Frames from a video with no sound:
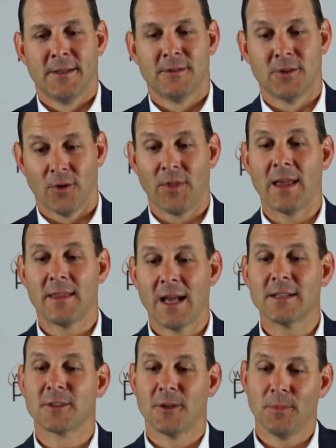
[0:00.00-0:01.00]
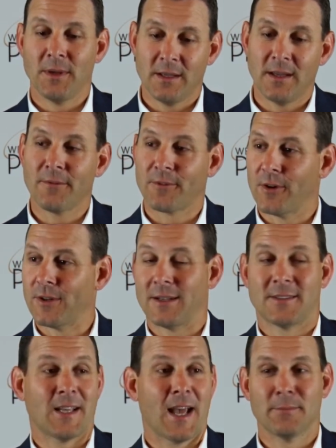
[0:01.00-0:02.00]
So that's going to be difficult. Now,
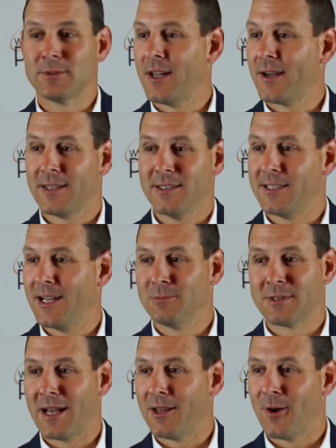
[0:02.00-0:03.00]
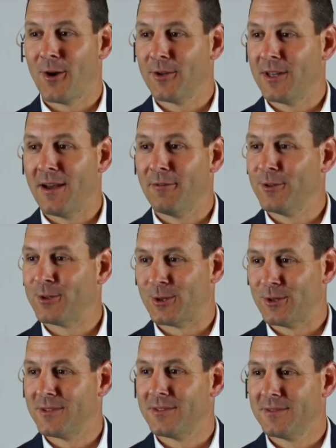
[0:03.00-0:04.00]
Sam's lucky. Sam's got long levers,
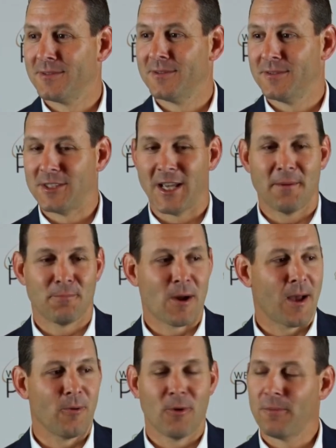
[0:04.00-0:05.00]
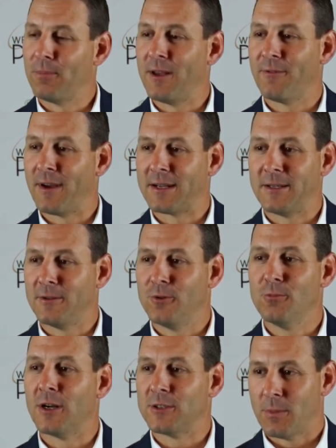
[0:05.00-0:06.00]
and Sam probably won't be affected
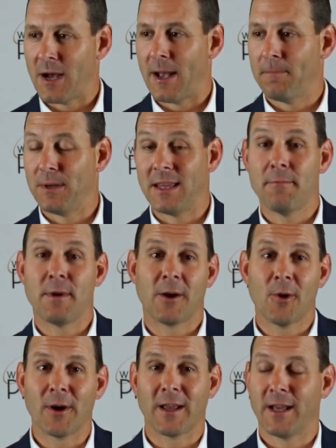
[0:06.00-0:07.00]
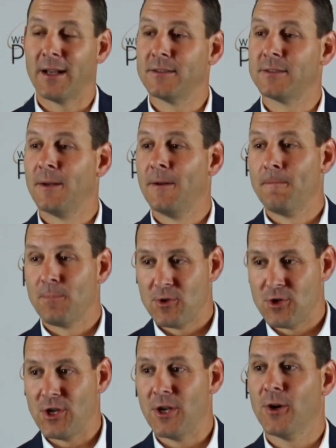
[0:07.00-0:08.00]
too much by it. But they've been going against
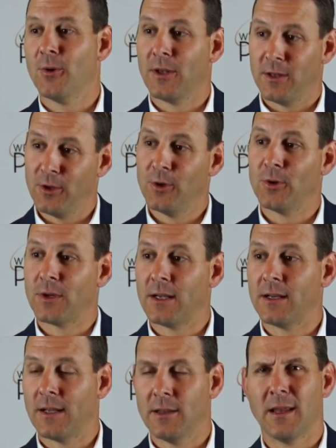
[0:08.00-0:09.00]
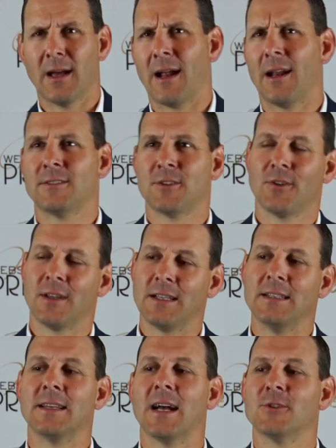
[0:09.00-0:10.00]
Gio and Luke, and I still think
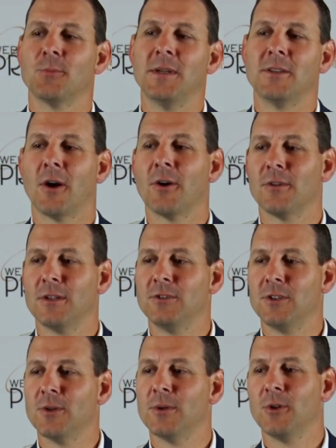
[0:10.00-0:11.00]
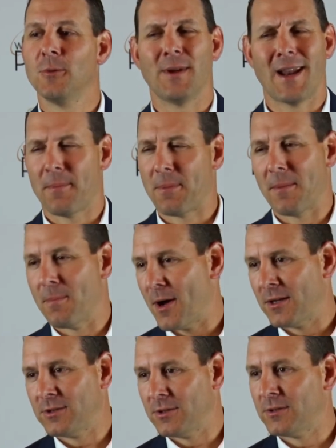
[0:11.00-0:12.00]
these guys will be taller than Gio and Luke, but not by
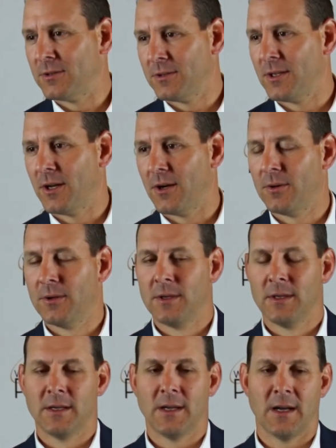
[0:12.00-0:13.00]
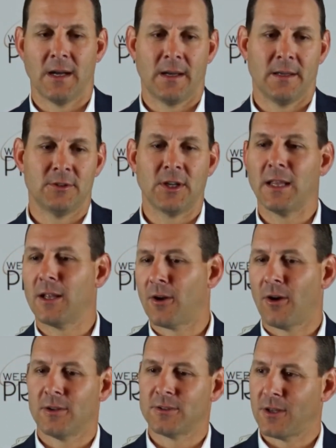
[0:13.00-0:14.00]
much, you know. And Jalen
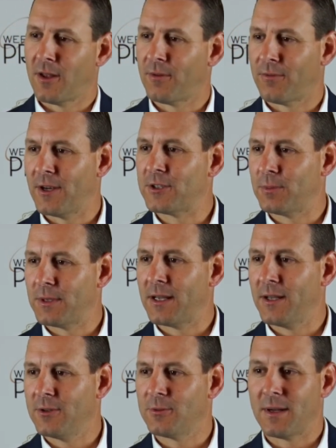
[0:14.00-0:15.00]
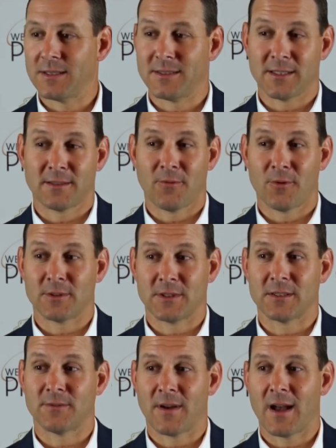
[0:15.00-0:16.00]
Hall's another freshman kid who's about 6'4",
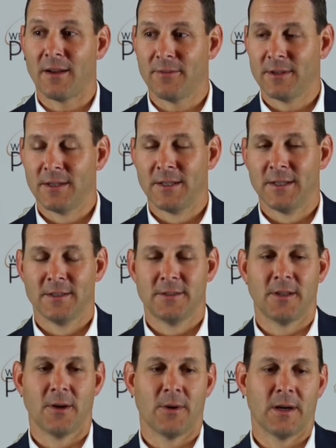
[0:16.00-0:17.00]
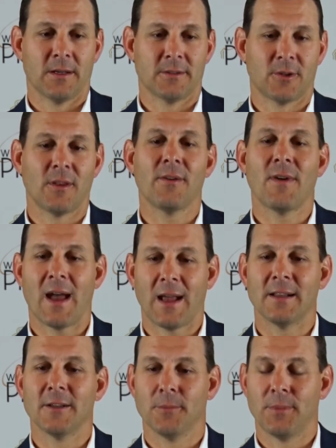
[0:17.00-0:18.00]
6'5". So they've had
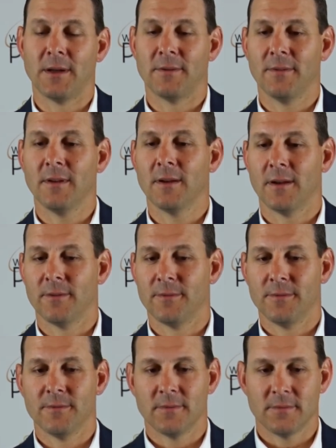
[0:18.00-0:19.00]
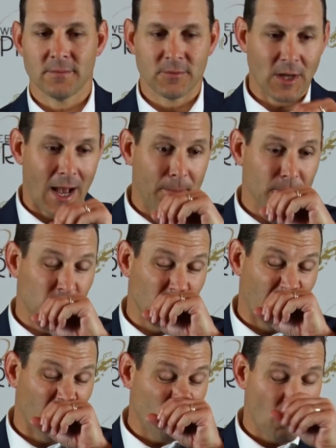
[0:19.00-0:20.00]
a little bit of
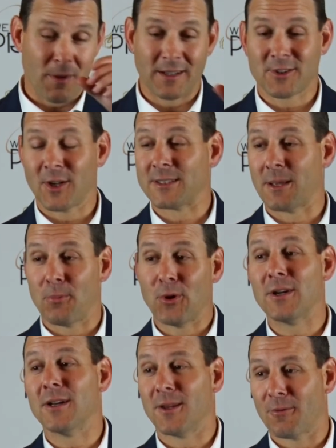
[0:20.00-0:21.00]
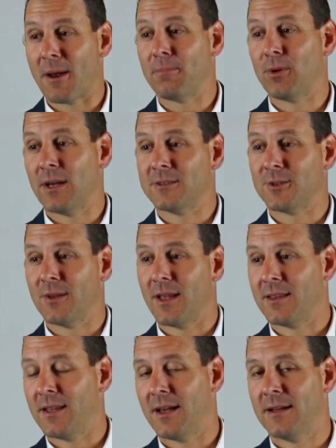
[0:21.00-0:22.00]
opportunity. Now, the quarterback still has to put it in the right place so
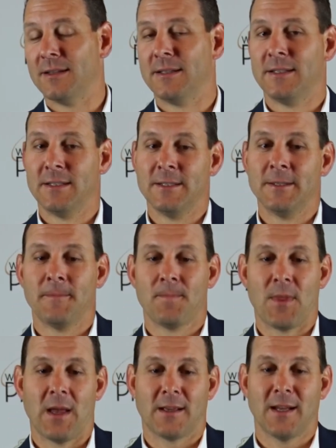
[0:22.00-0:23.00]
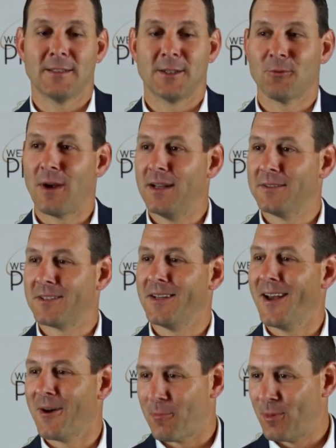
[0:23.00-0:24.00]
that catching radius can
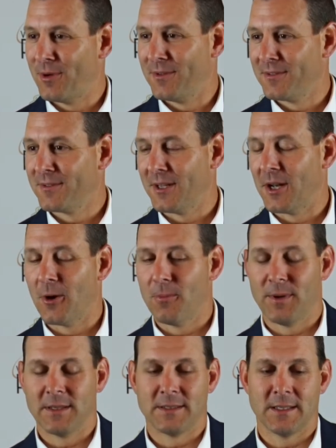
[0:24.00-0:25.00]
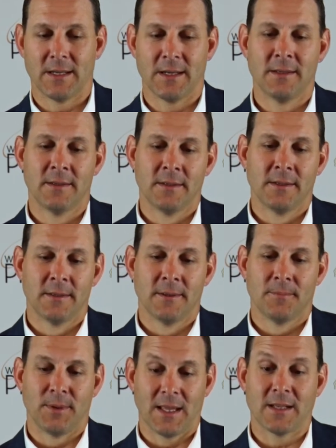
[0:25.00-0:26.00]
help, you know. But
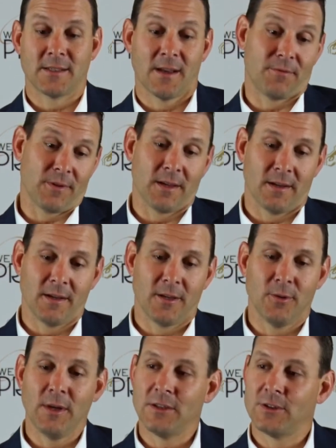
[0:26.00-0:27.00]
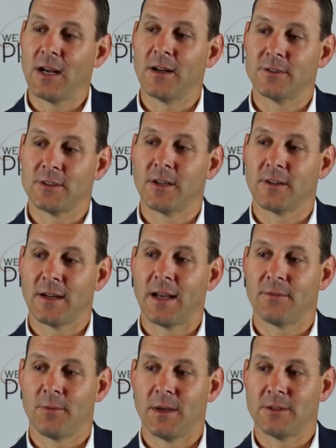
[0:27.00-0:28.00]
that's definitely a unique challenge that they're going to
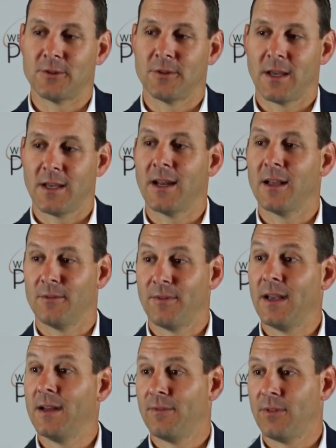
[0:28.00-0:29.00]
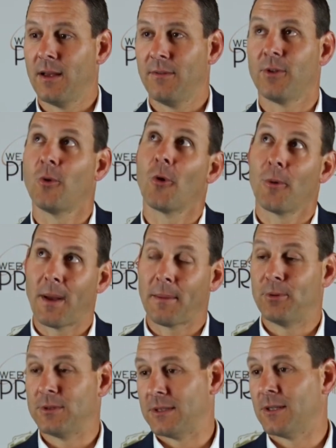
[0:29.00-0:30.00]
have to make sure they can elevate if the
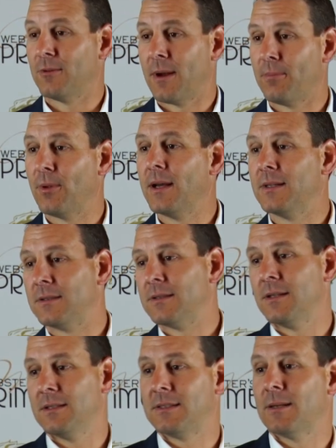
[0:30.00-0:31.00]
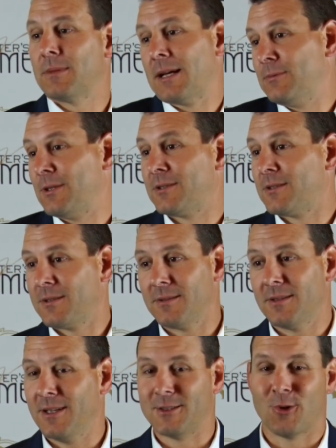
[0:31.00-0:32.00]
quarterback puts it in the right place. Sometimes
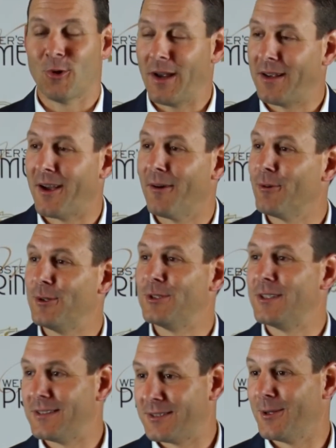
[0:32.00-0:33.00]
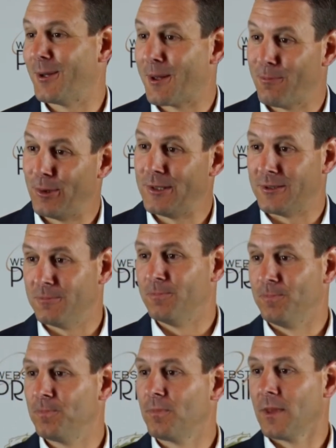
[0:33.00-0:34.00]
it's great coverage, and it's still a completion,
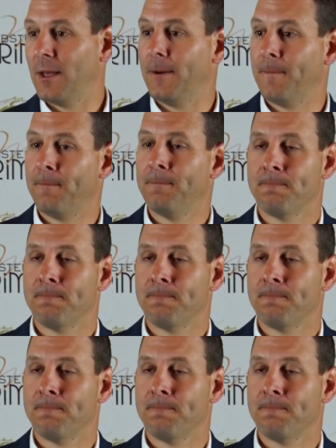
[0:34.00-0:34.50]
you know.